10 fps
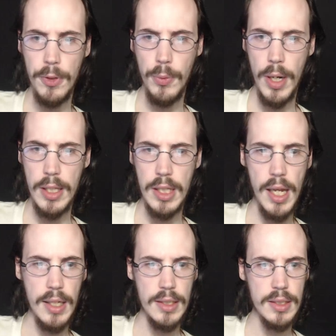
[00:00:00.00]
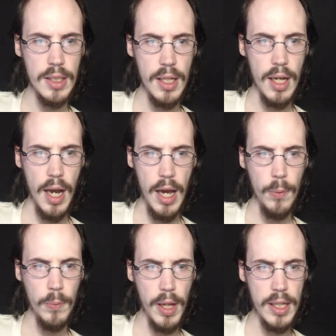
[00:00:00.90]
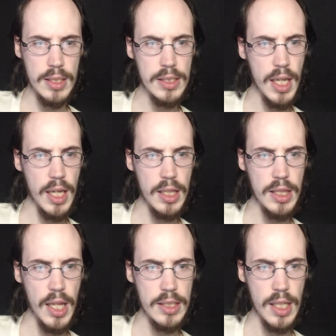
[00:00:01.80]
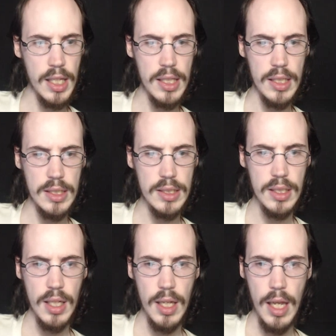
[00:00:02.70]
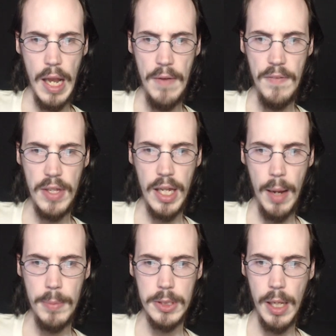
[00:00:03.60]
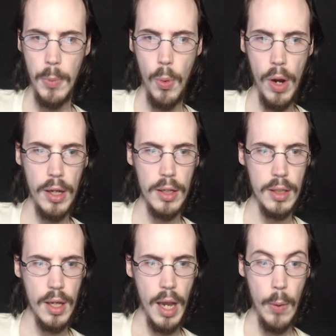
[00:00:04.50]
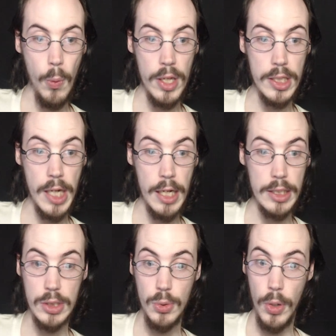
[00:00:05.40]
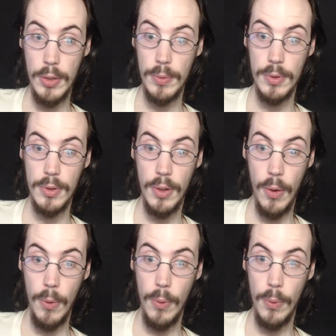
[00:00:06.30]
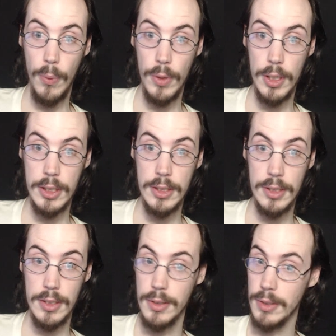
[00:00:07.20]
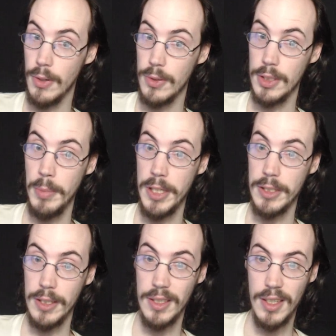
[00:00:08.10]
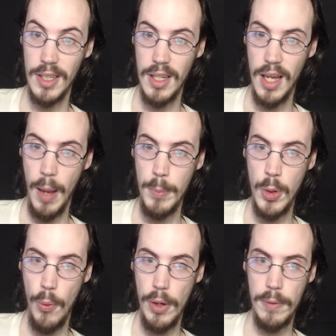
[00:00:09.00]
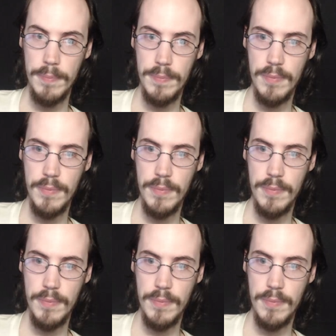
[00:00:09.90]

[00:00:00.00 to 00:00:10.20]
to create things. I don't like saying things like this. If anything happens to that boy, I won't hesitate to destroy you. Oh, no, he means it. I'm going.